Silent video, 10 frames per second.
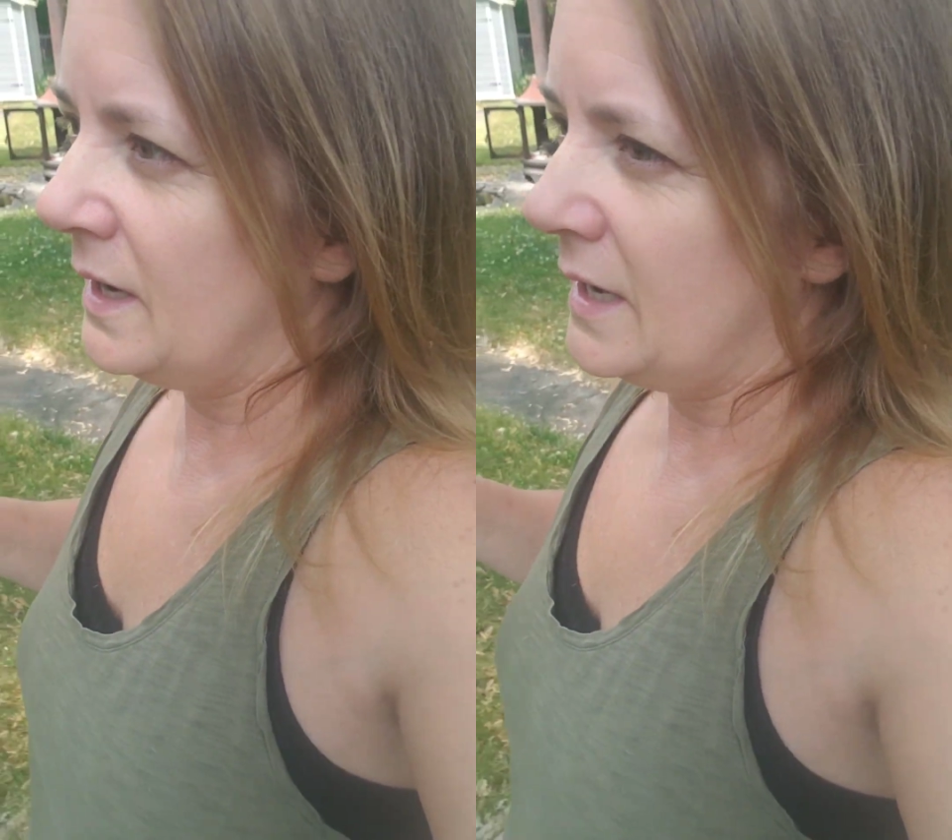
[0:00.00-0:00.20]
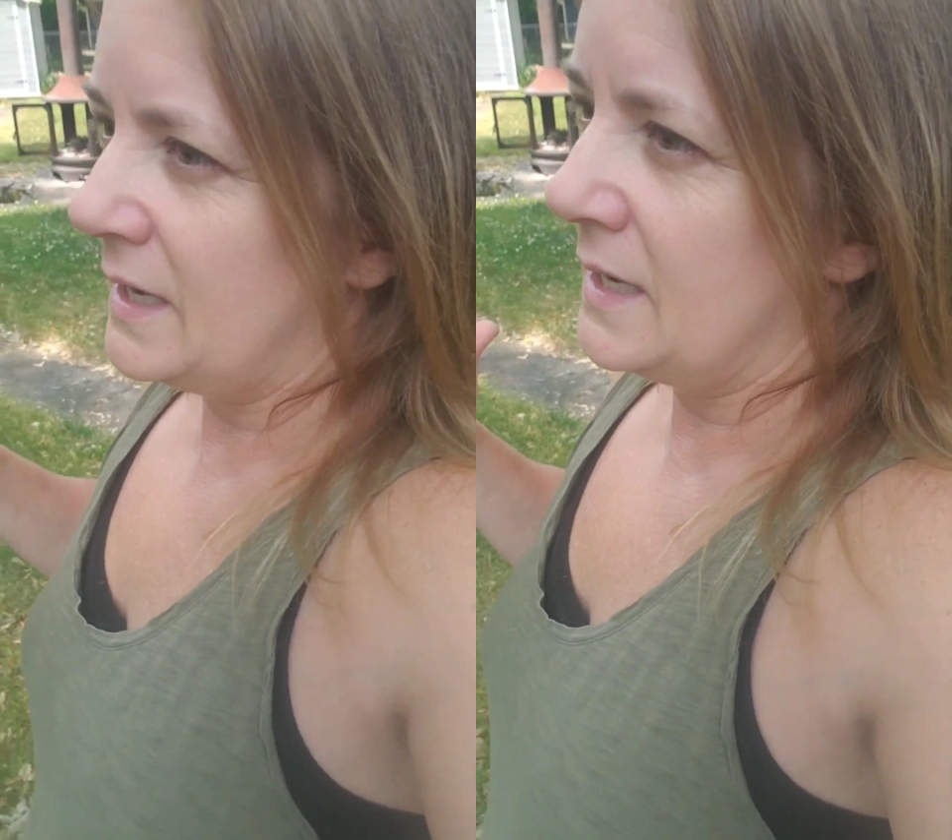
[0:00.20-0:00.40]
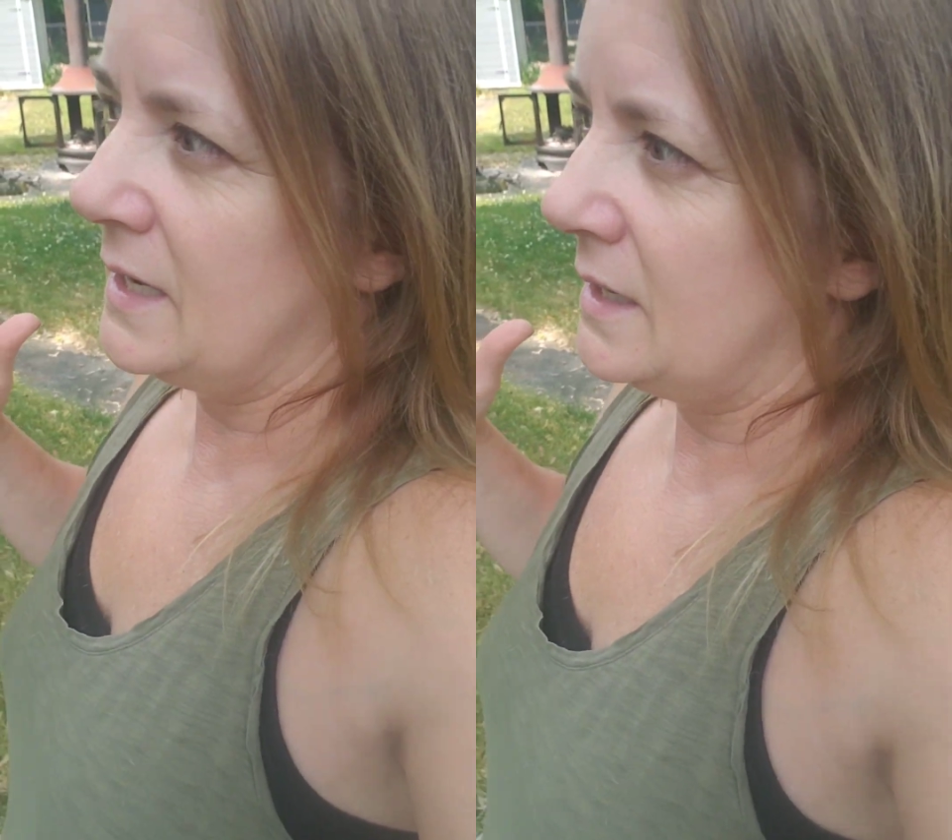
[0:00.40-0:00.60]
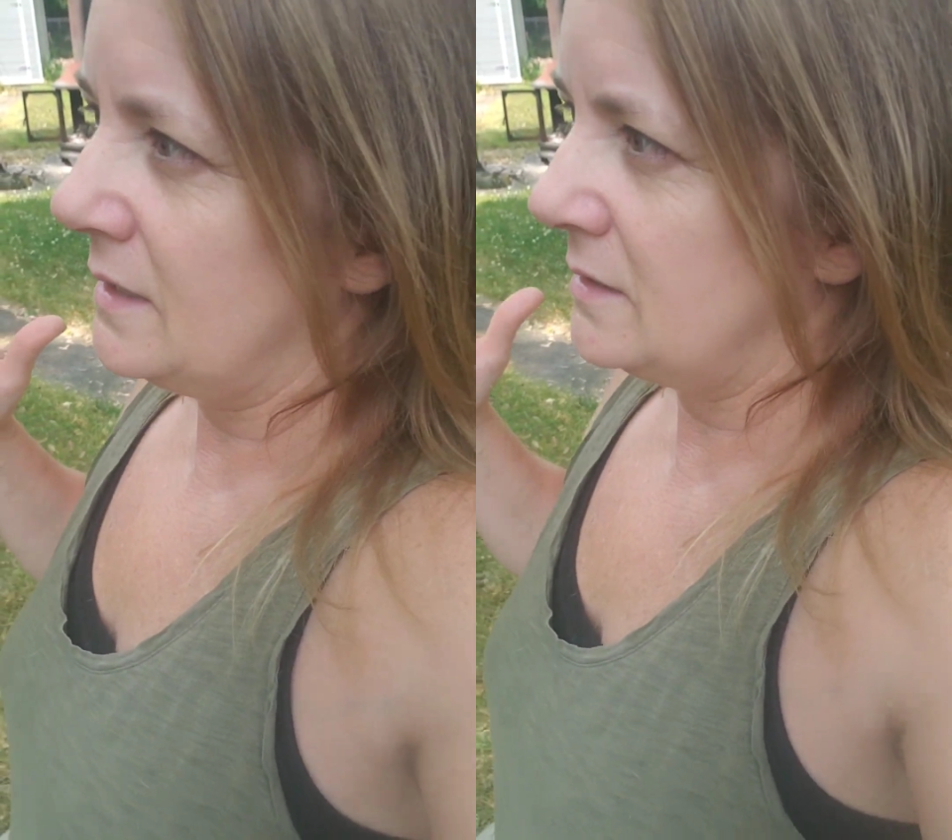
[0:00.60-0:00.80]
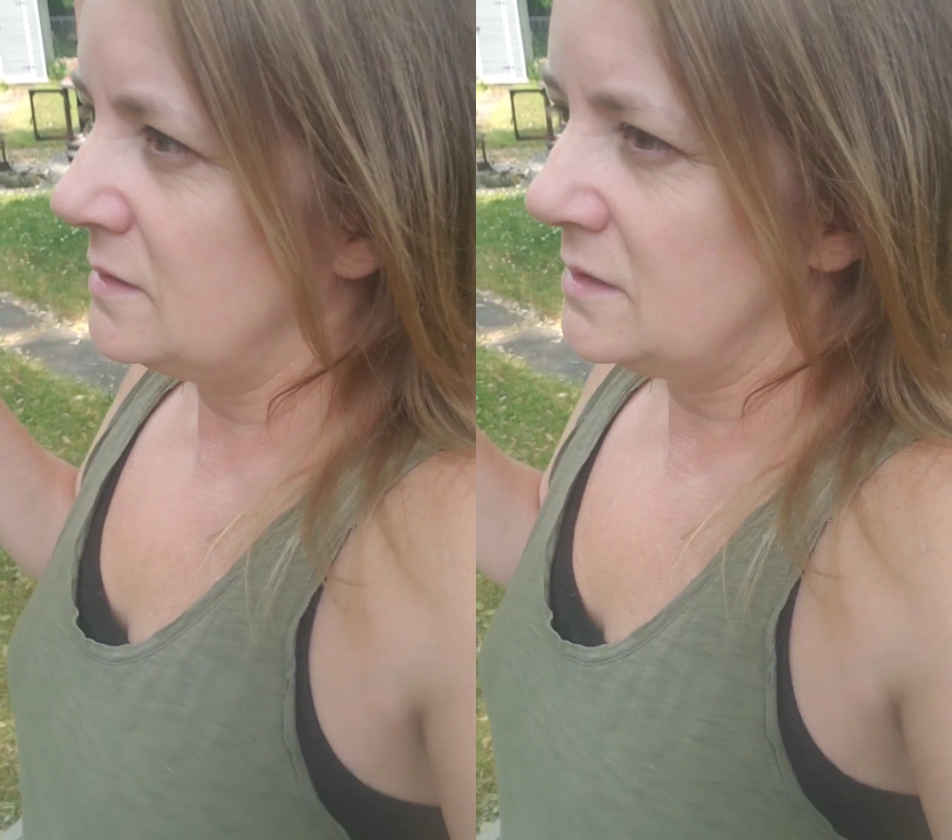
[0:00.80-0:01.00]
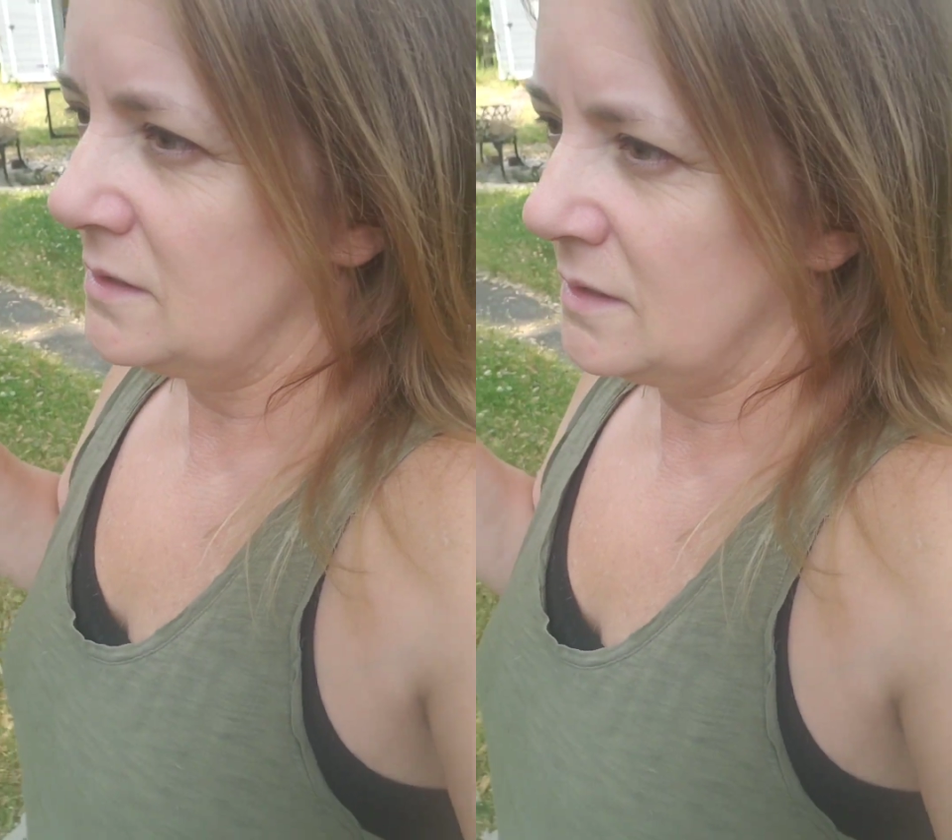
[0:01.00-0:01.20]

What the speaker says: and,